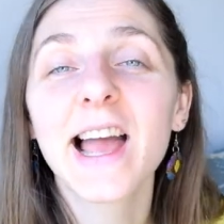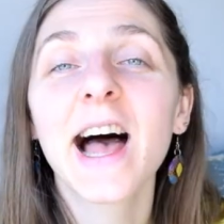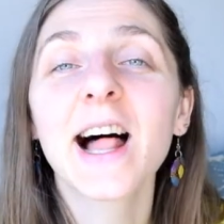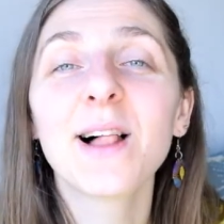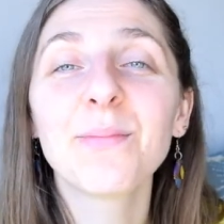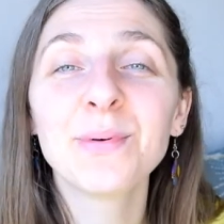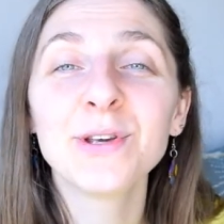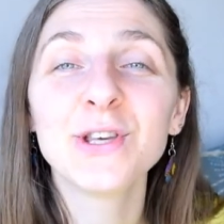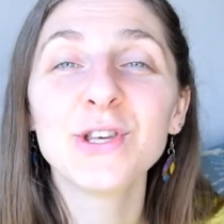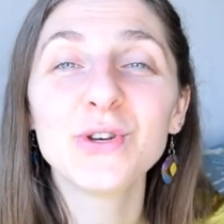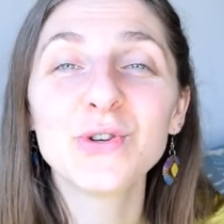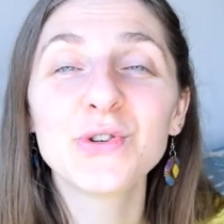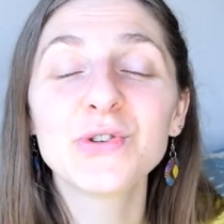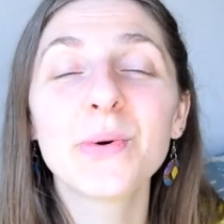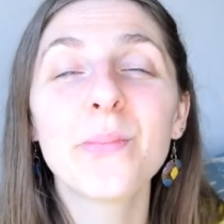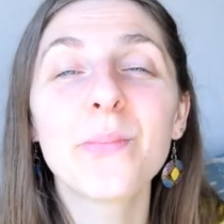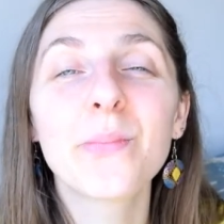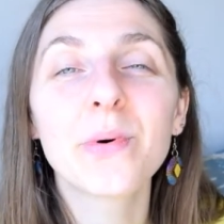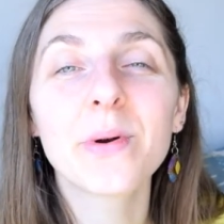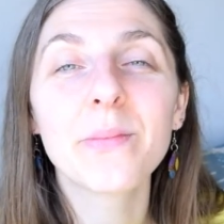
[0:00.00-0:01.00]
helping you
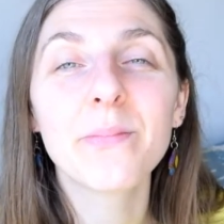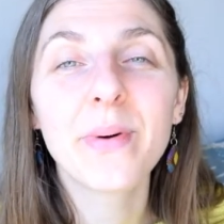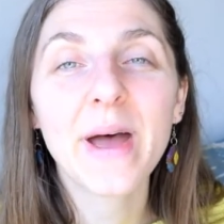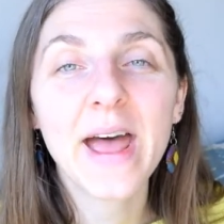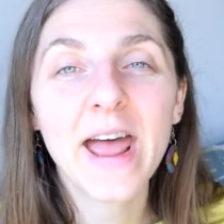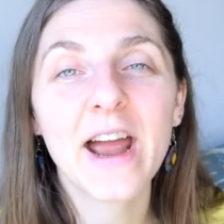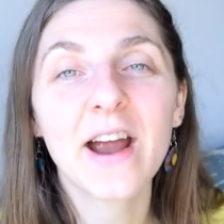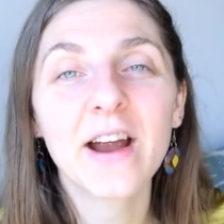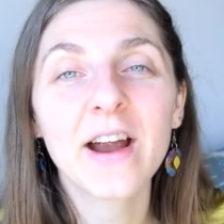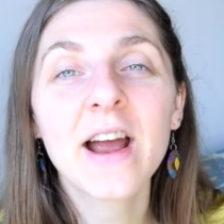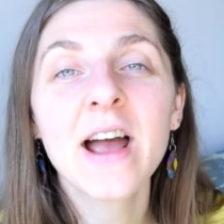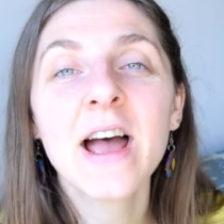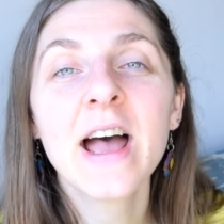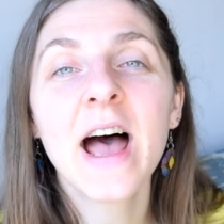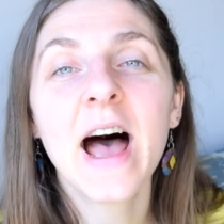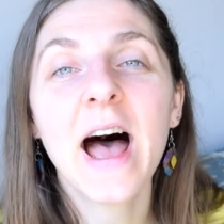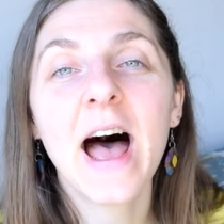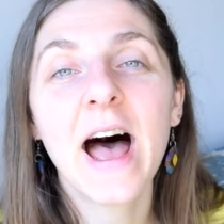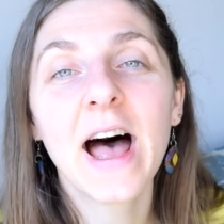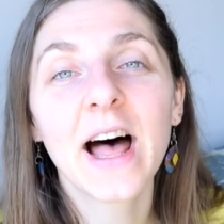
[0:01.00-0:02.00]
to prepare
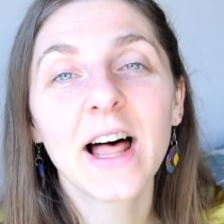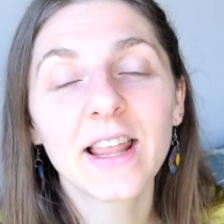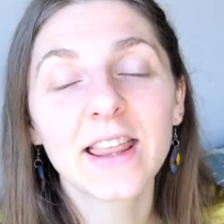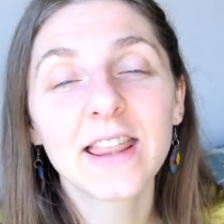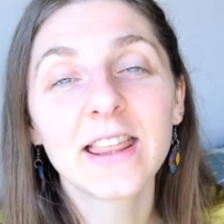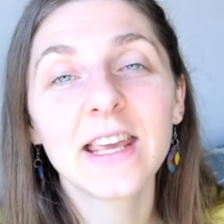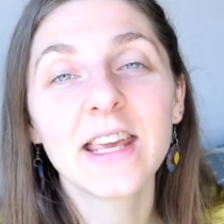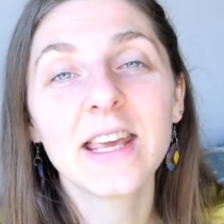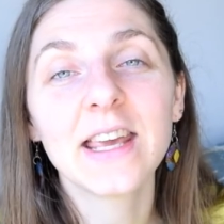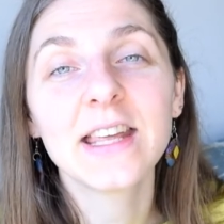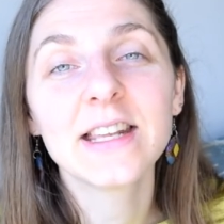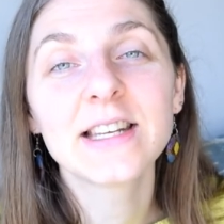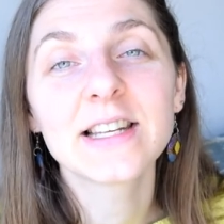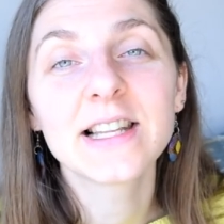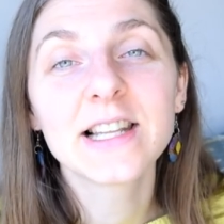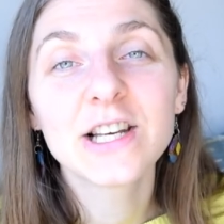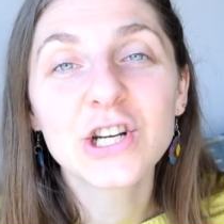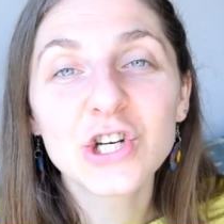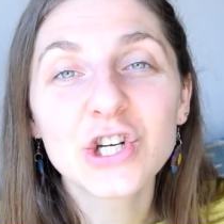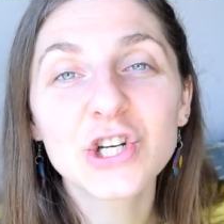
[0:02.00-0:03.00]
healthy,
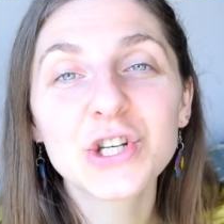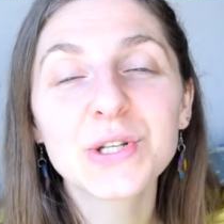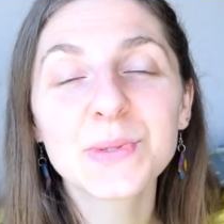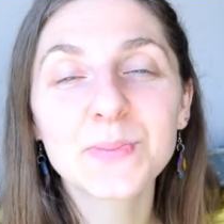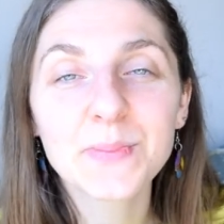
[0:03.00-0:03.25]
delicious